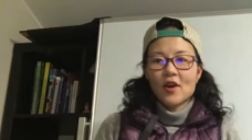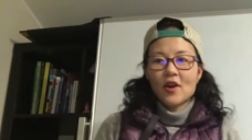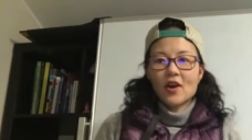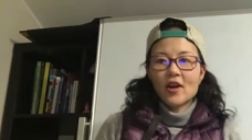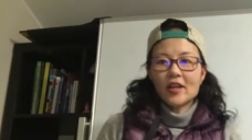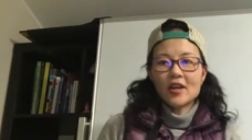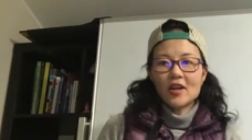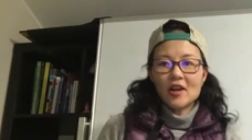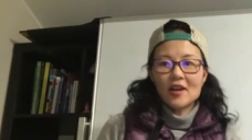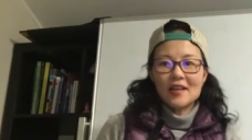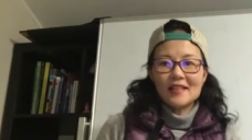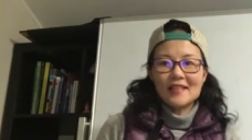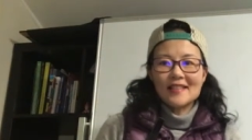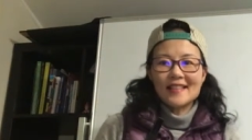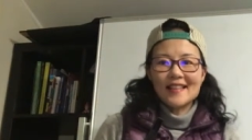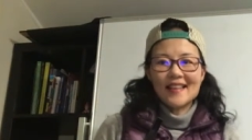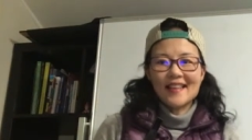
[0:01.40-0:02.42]
Hi guys,
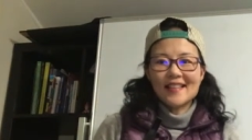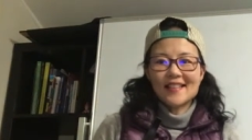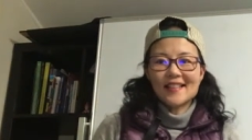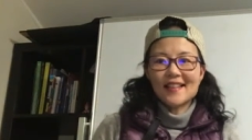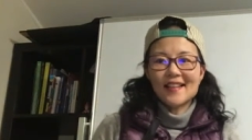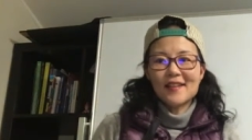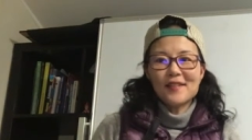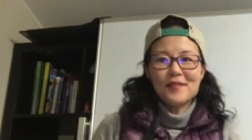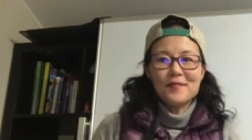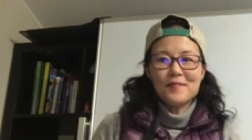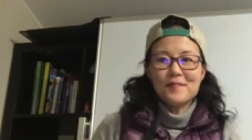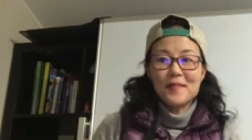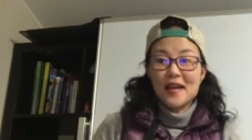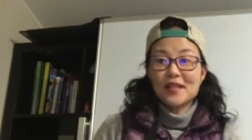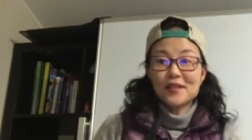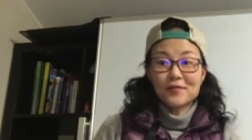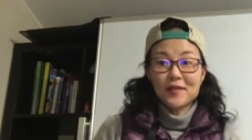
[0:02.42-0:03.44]
it's
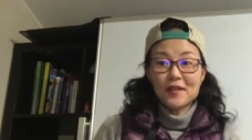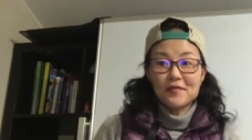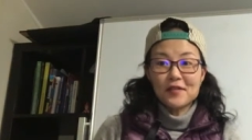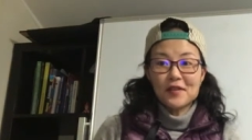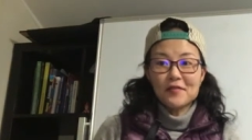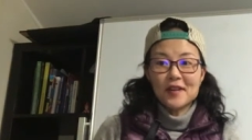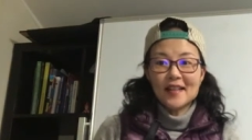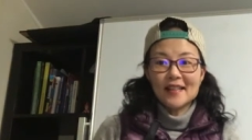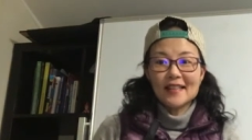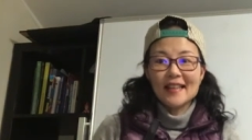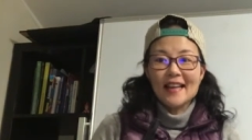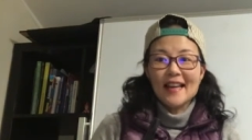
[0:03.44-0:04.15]
Maths for Everyone,